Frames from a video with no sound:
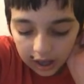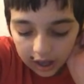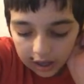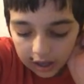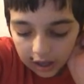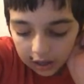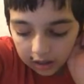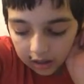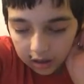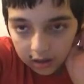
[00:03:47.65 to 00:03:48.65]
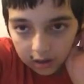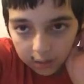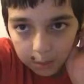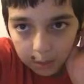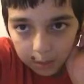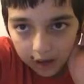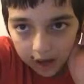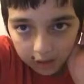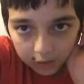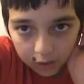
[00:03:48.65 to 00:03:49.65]
And yes, remember,
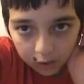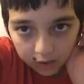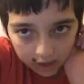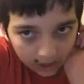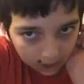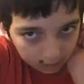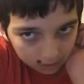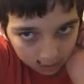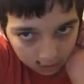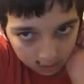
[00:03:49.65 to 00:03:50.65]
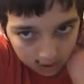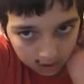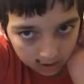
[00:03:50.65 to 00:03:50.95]
guys, if you live in Kalamazoo,